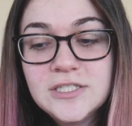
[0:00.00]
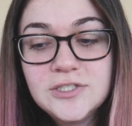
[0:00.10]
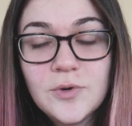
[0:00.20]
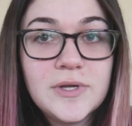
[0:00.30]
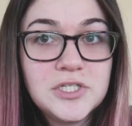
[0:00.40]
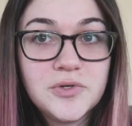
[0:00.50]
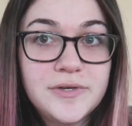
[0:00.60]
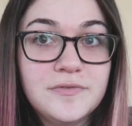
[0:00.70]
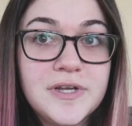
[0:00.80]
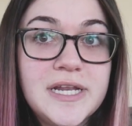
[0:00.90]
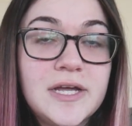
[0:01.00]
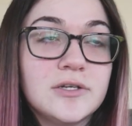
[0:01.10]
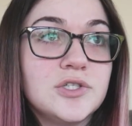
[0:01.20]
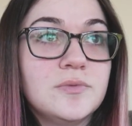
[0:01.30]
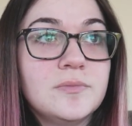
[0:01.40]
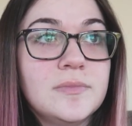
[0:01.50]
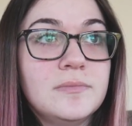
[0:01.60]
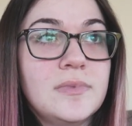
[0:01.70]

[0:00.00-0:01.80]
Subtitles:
don't enjoy reading or don't